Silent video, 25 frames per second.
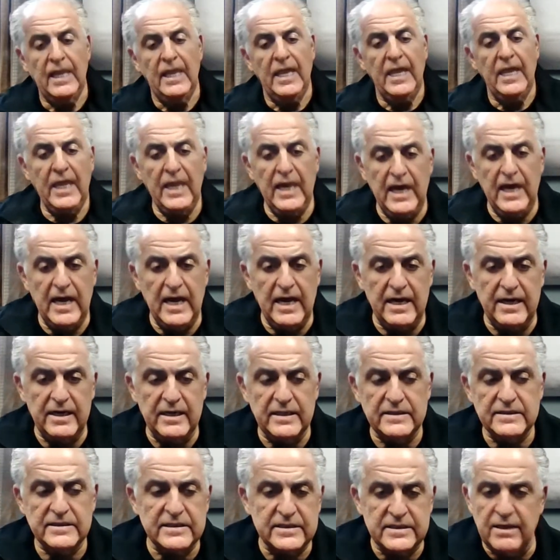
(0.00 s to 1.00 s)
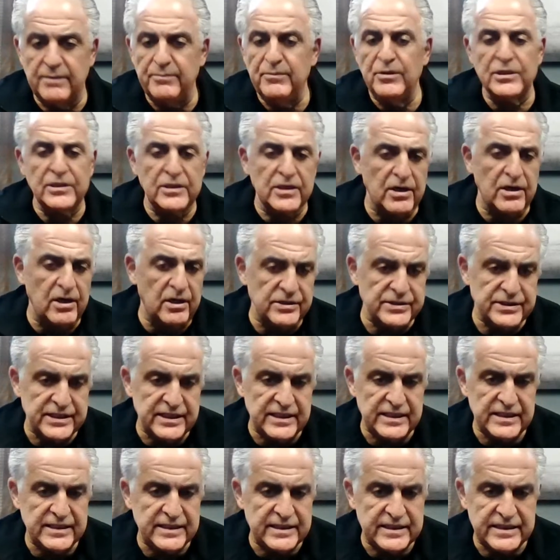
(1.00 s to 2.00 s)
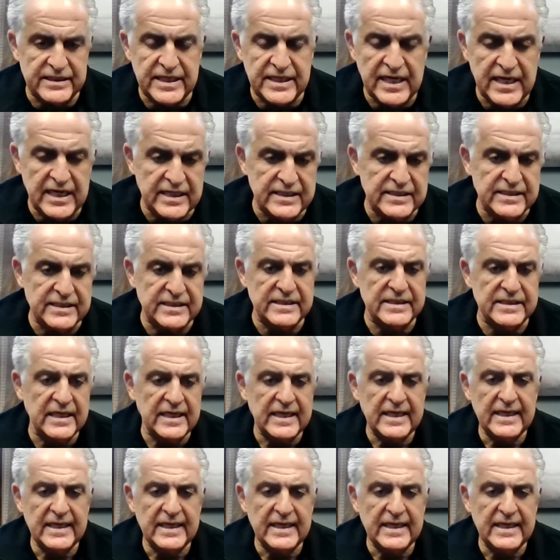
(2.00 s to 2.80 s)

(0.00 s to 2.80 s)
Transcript: and someone calls in and says,